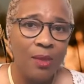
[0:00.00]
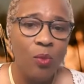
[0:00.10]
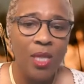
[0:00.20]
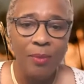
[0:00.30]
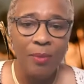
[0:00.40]

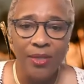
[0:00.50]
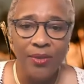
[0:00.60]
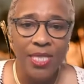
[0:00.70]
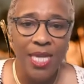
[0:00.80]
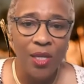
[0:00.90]
Well, I'm here to
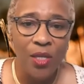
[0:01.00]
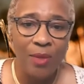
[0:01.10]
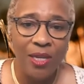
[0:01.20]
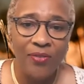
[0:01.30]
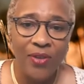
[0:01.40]
tell you,
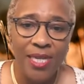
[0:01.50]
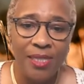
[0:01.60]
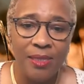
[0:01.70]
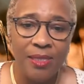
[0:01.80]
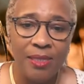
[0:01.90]
my
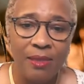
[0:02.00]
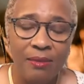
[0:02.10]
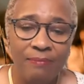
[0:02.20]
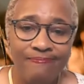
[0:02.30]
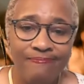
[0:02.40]
friends,
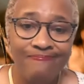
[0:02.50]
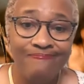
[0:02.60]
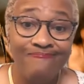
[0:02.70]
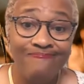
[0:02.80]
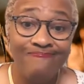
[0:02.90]

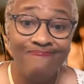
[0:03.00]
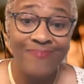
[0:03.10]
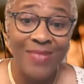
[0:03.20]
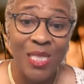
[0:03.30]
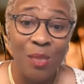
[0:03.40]

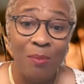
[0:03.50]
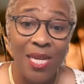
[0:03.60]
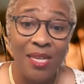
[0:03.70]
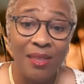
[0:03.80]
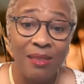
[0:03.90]
it's a myth.